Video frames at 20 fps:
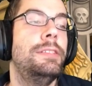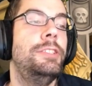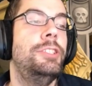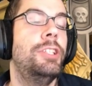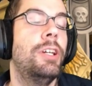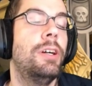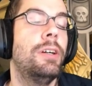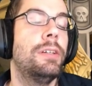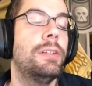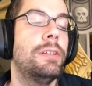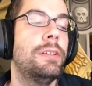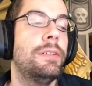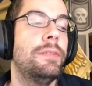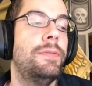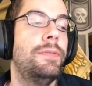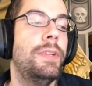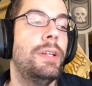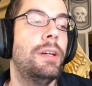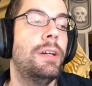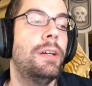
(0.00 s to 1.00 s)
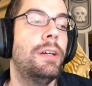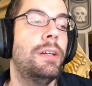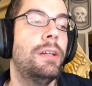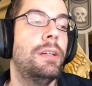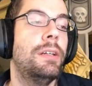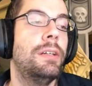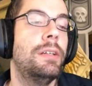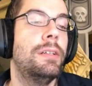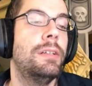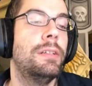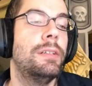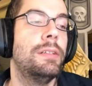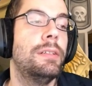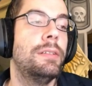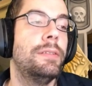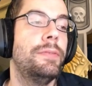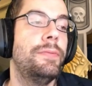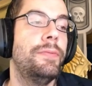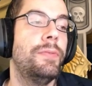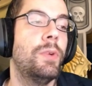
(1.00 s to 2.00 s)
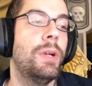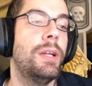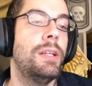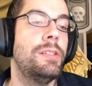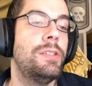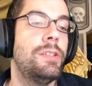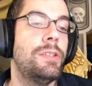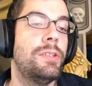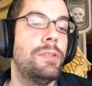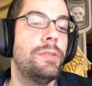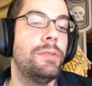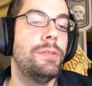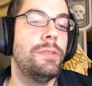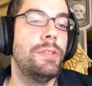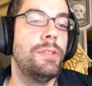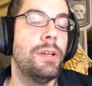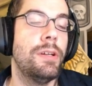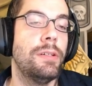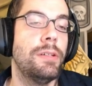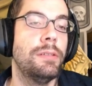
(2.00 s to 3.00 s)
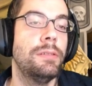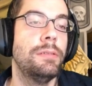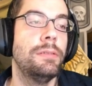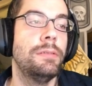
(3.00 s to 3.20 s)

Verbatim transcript: Chung Fiar French Chung.